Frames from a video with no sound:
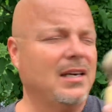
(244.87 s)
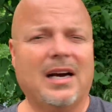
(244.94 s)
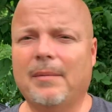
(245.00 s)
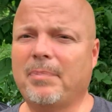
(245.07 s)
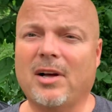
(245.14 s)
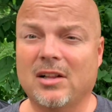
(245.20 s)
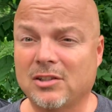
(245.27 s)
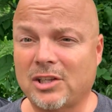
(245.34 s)
I
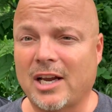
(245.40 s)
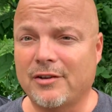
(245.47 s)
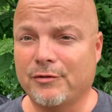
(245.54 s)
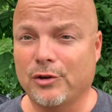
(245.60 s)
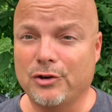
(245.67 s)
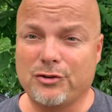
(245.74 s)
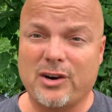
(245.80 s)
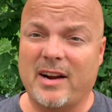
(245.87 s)
apologize
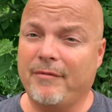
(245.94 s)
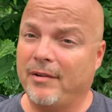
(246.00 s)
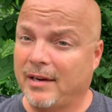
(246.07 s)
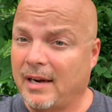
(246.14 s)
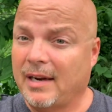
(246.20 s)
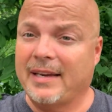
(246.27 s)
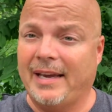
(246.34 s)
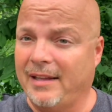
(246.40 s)
for the traffic.
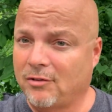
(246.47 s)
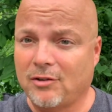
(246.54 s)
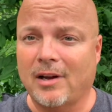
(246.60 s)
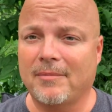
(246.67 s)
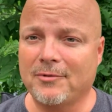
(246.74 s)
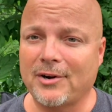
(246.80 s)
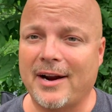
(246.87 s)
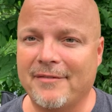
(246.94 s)
I can't
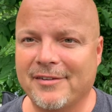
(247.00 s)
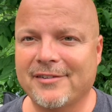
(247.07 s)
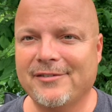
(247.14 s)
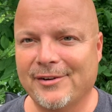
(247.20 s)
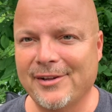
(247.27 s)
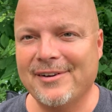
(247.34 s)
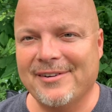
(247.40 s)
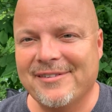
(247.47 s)
stop traffic
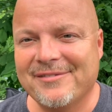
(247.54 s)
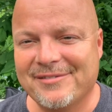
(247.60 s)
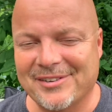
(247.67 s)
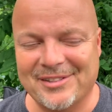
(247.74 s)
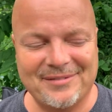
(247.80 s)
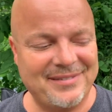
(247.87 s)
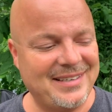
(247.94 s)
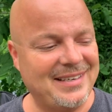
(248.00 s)
for
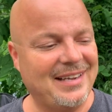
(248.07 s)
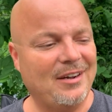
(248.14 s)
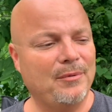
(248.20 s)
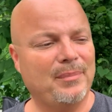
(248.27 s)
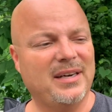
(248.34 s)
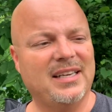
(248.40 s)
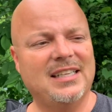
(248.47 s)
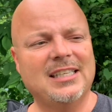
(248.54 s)
the video,
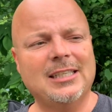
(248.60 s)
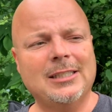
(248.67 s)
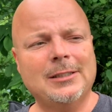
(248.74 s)
but